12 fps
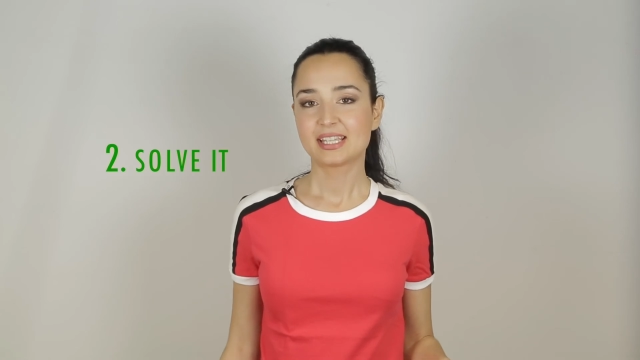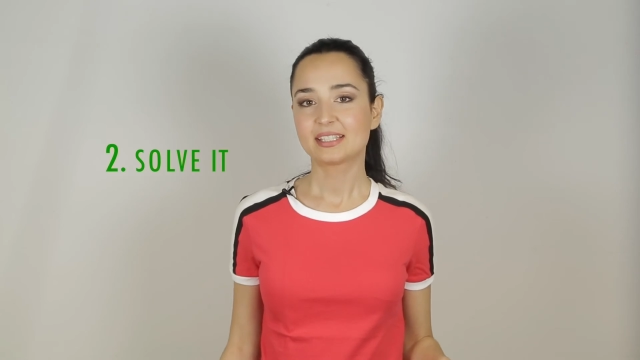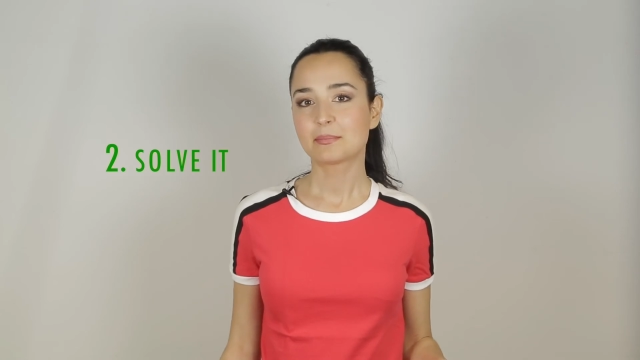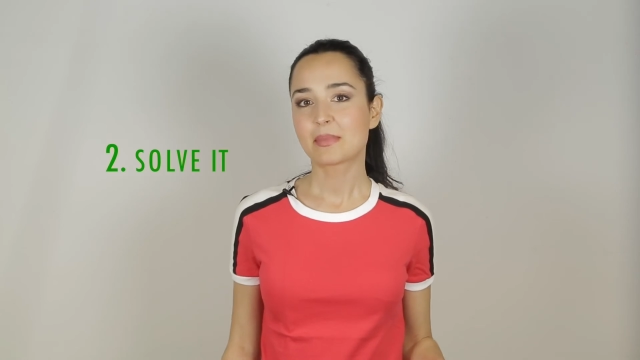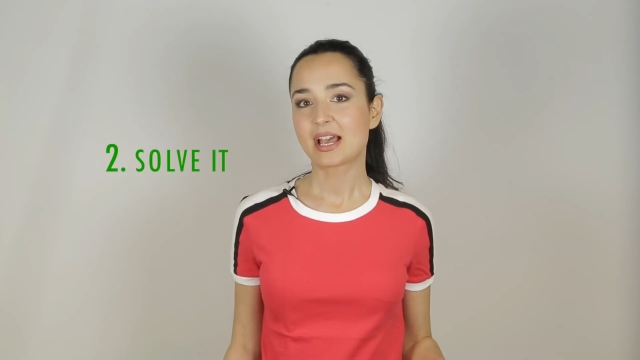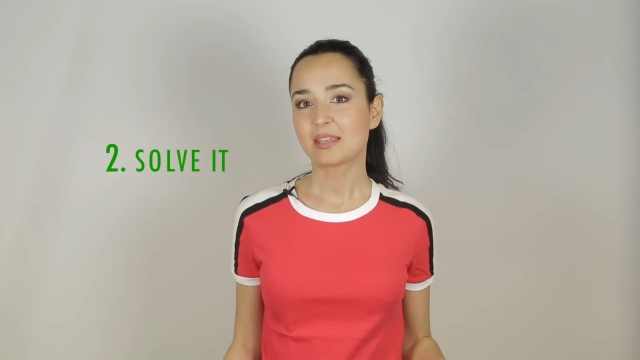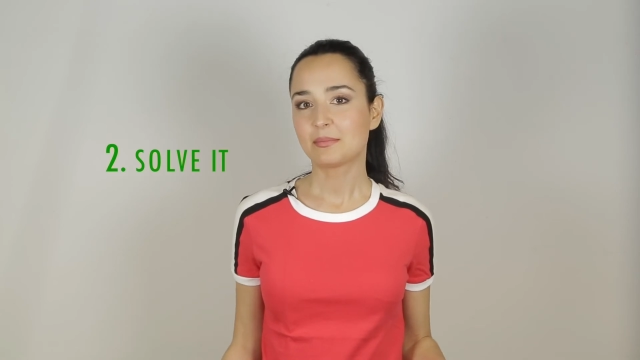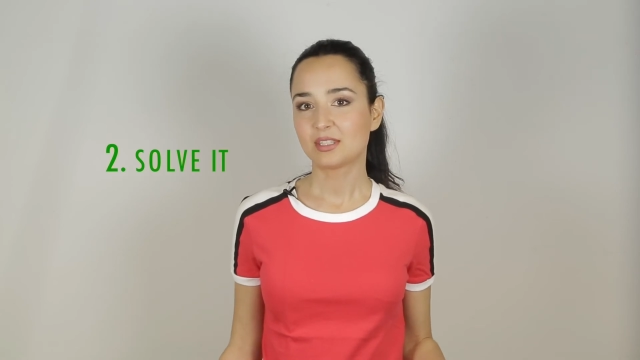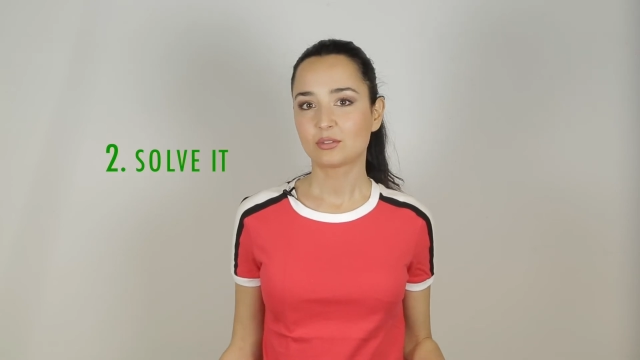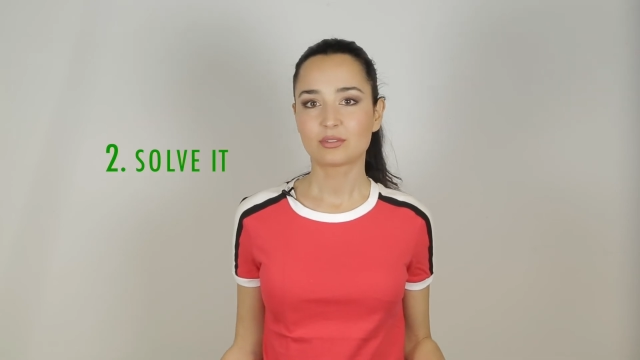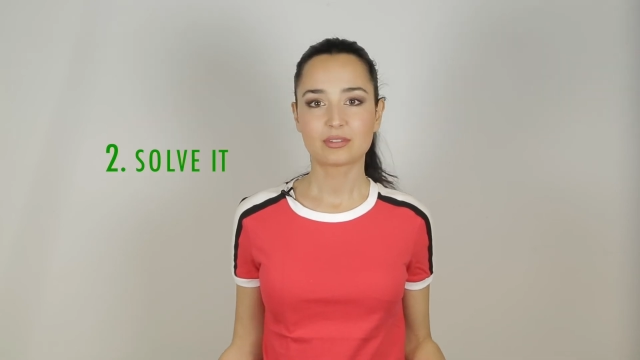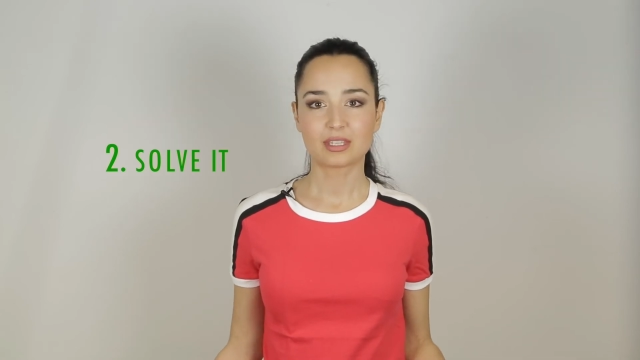it might be
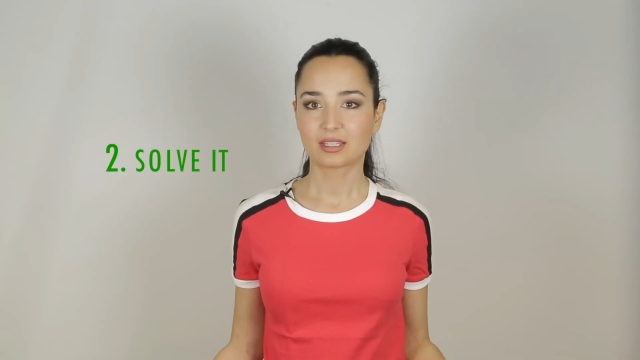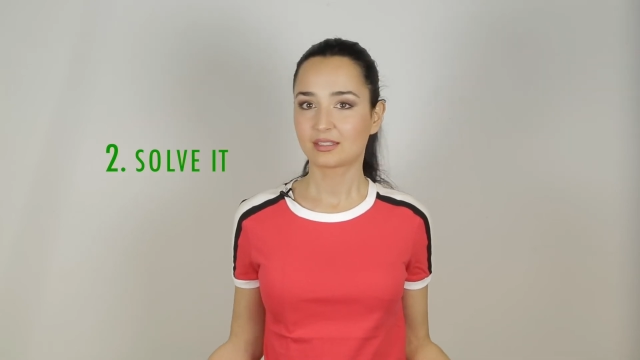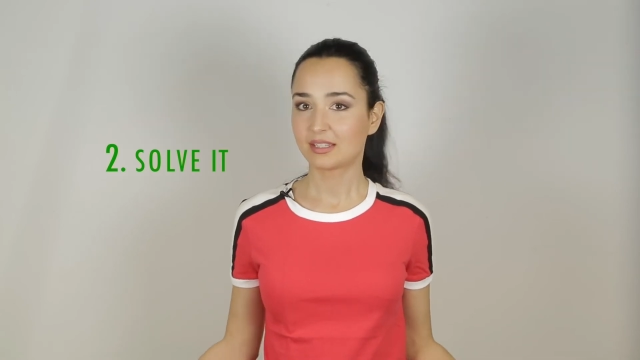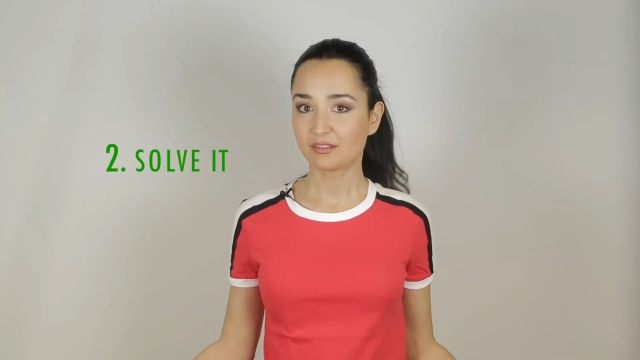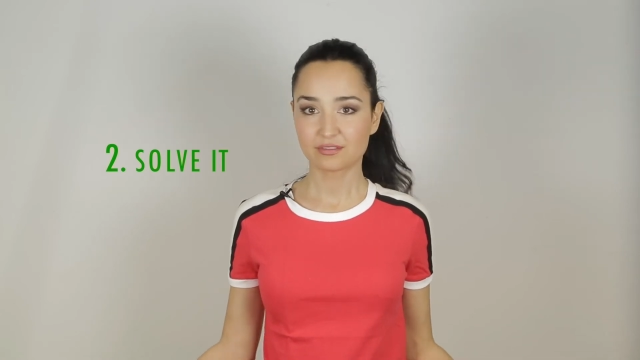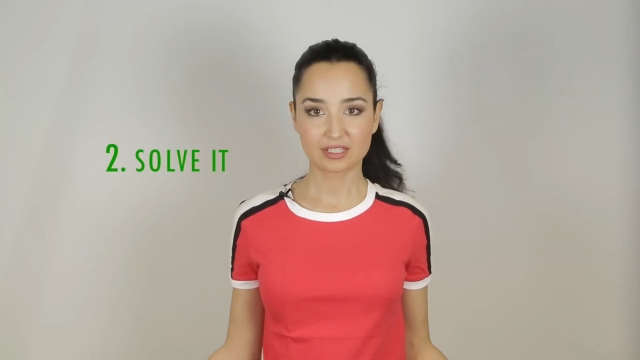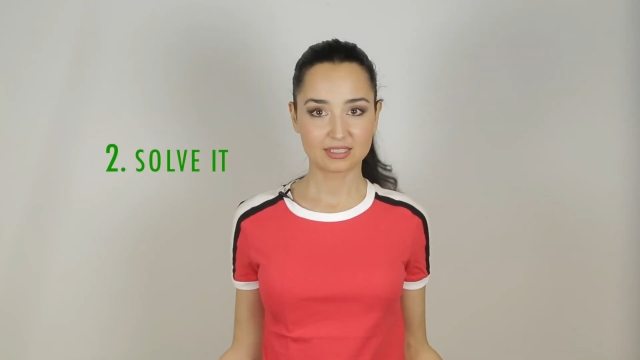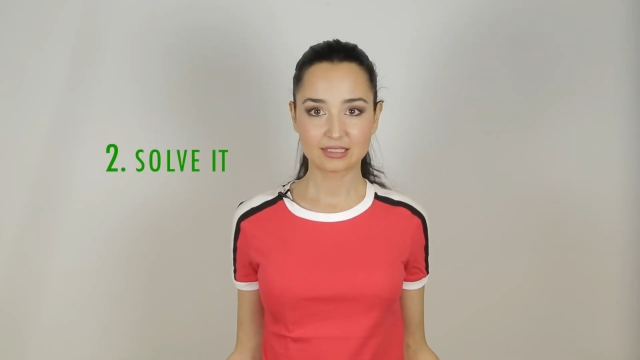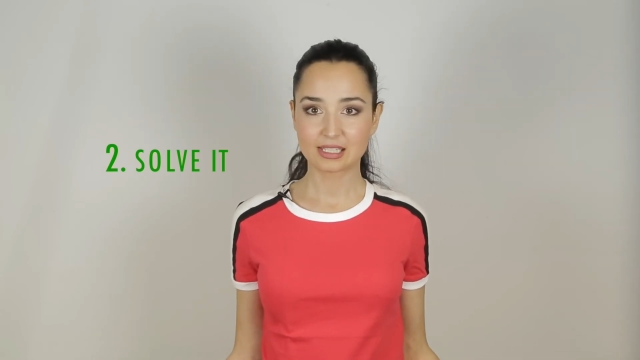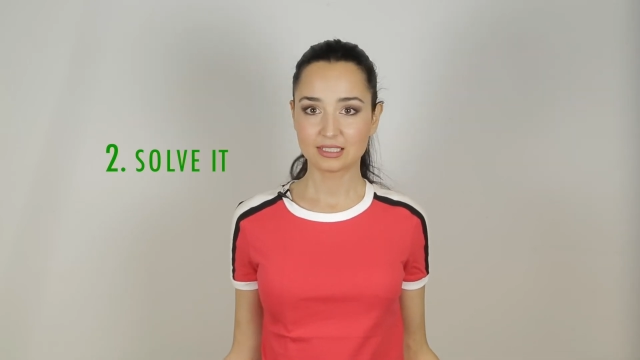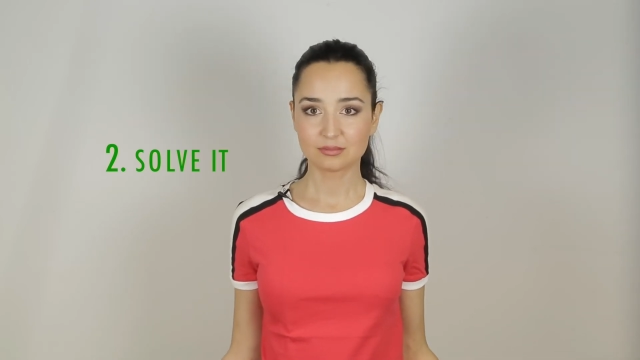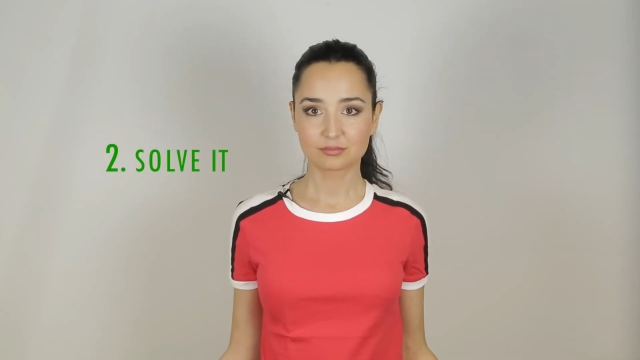to think
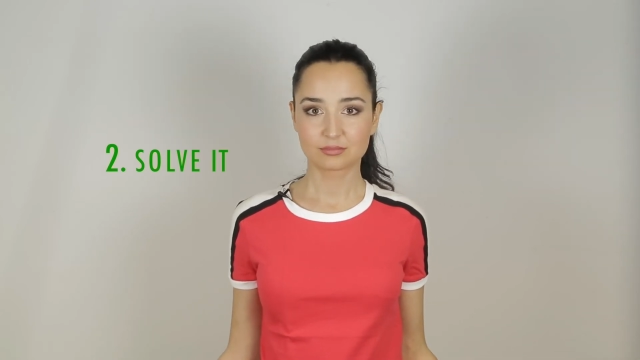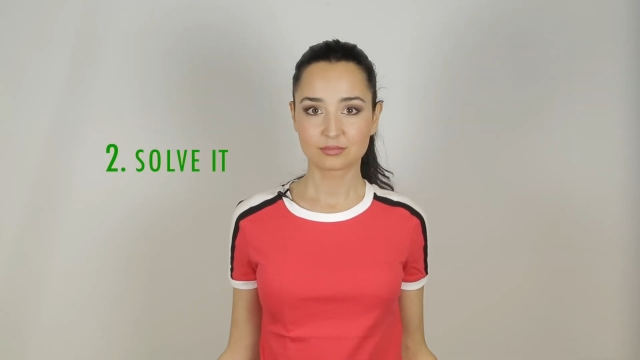differently,